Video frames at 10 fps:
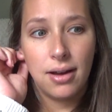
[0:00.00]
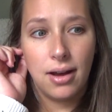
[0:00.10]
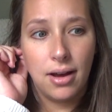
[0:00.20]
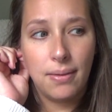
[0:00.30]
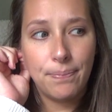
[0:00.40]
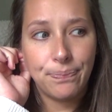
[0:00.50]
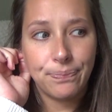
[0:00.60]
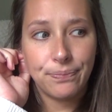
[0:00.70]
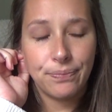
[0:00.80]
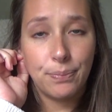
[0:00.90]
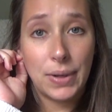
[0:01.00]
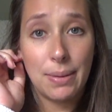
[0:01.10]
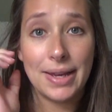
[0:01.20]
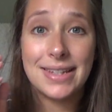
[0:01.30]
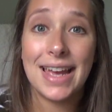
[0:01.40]
But
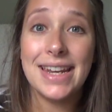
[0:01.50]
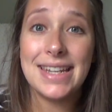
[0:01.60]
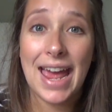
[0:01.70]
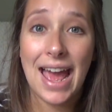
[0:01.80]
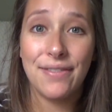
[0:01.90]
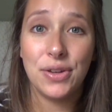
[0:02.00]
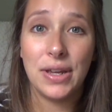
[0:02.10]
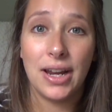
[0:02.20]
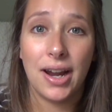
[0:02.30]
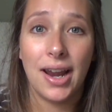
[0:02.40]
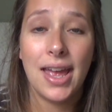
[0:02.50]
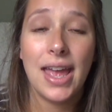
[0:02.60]
I'm excited to have you here,